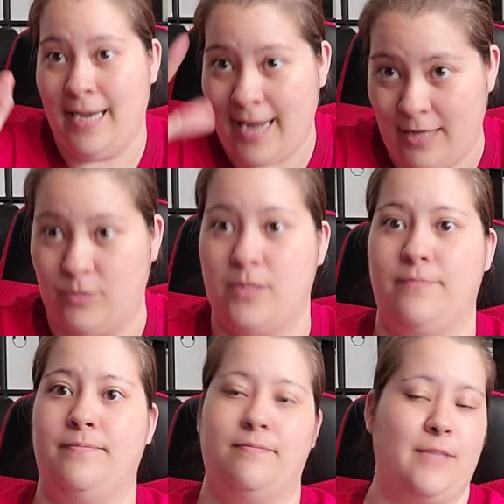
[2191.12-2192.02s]
Nails.
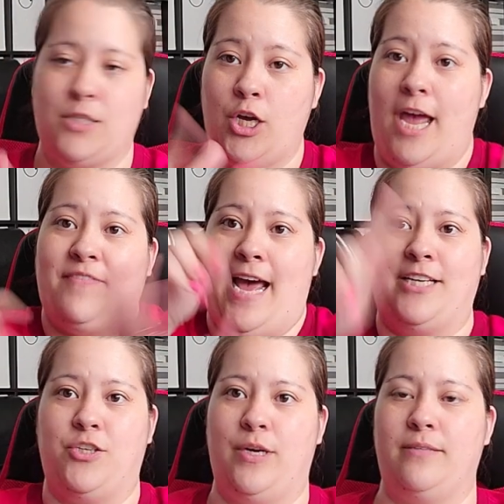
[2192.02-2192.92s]
That's all you have to add
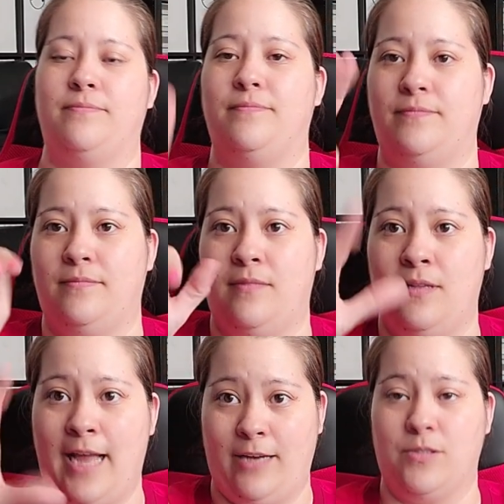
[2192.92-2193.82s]
to it.
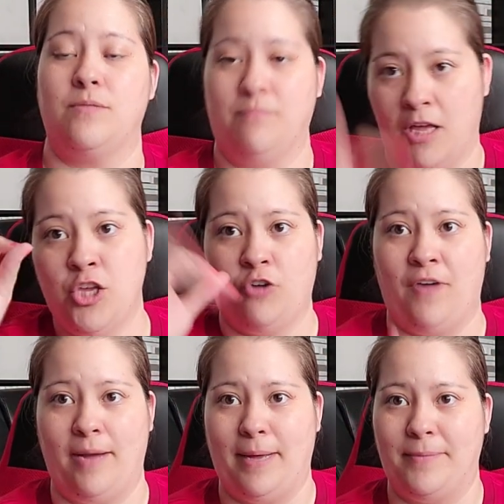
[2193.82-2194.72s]
Nails. You'll
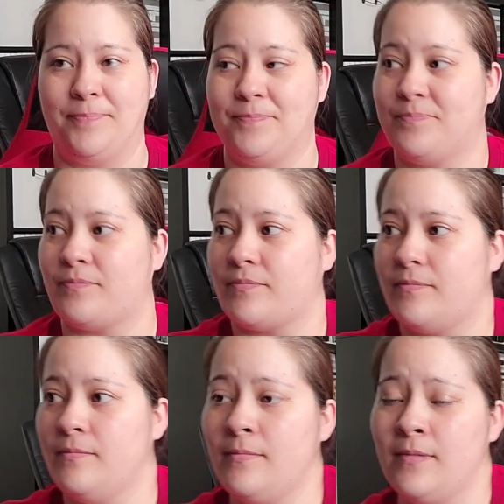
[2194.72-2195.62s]
find me.
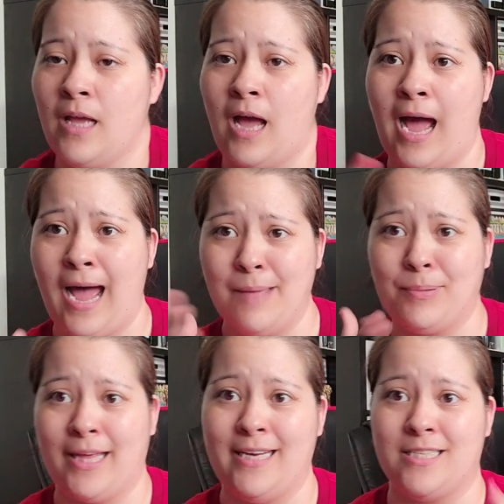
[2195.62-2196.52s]
I
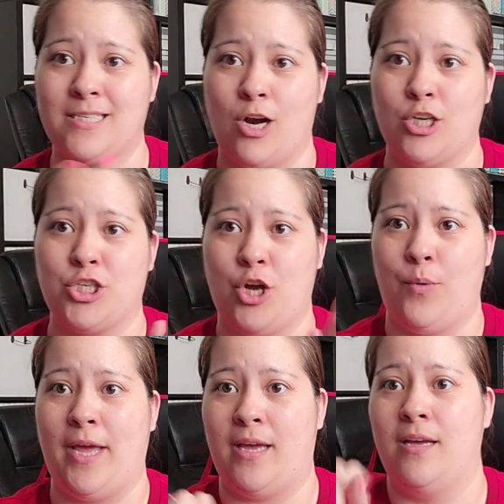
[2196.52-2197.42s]
plan to start
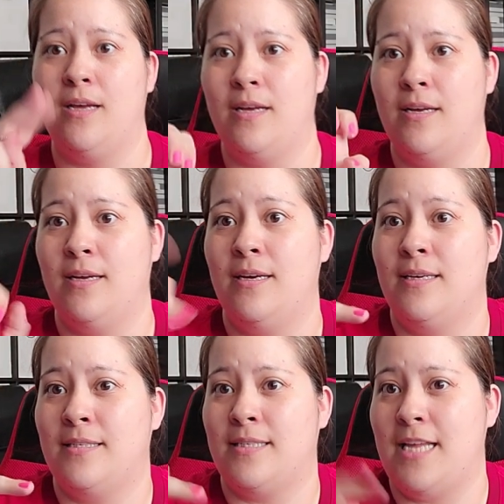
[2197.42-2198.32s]
showing
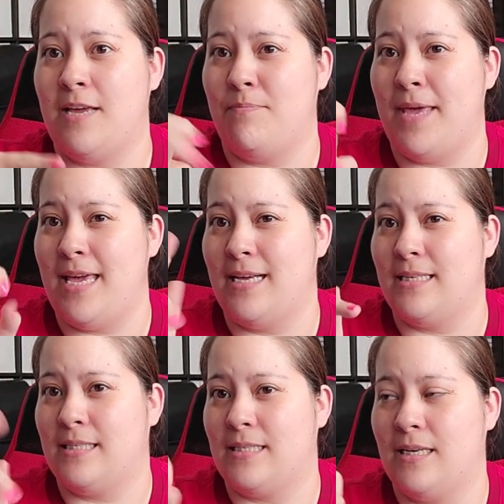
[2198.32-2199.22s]
sneak
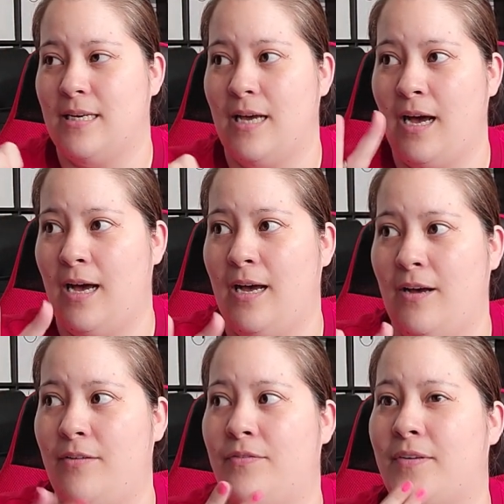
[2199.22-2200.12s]
peeks
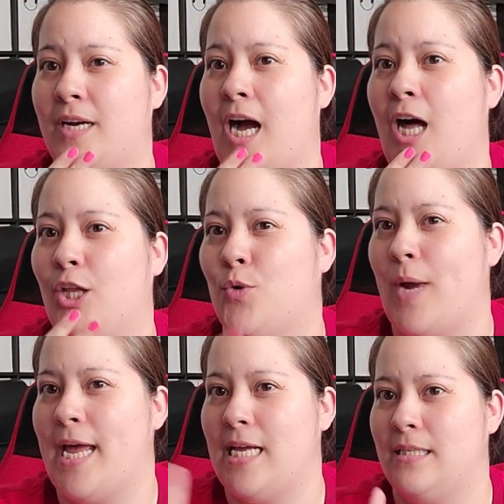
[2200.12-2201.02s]
of
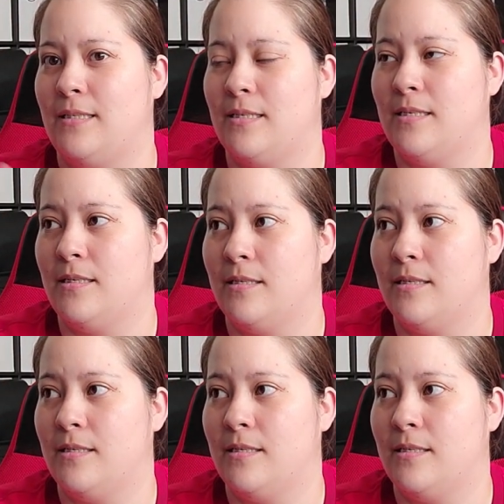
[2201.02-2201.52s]
colorways